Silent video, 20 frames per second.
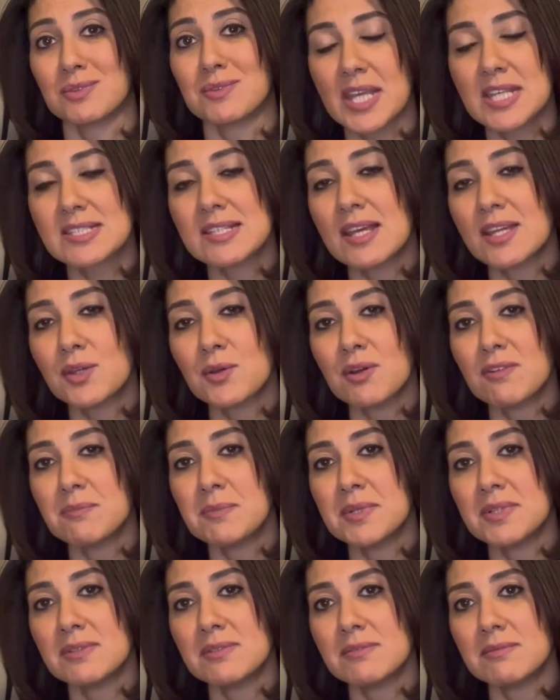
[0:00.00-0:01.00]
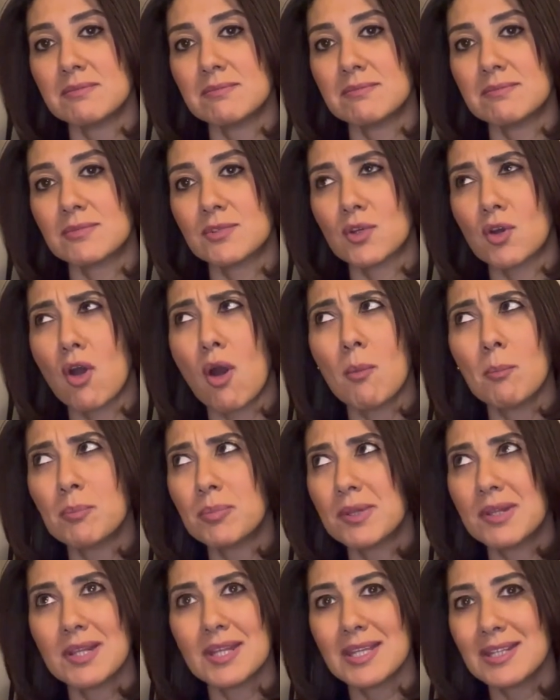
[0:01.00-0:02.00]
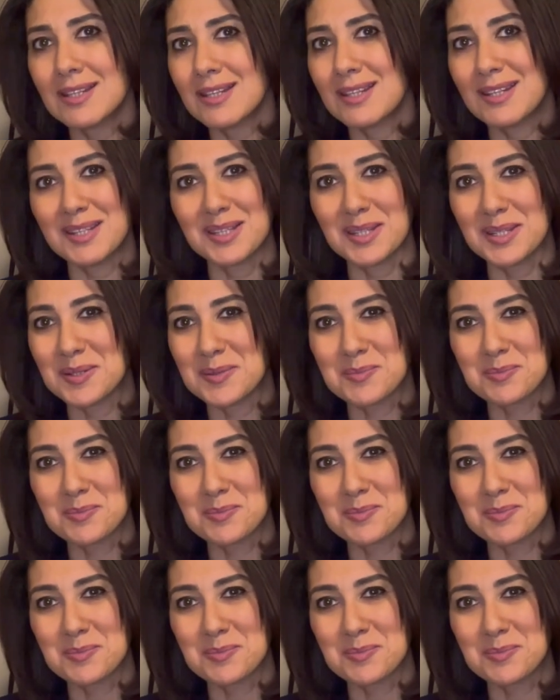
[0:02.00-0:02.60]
It's like you have been completely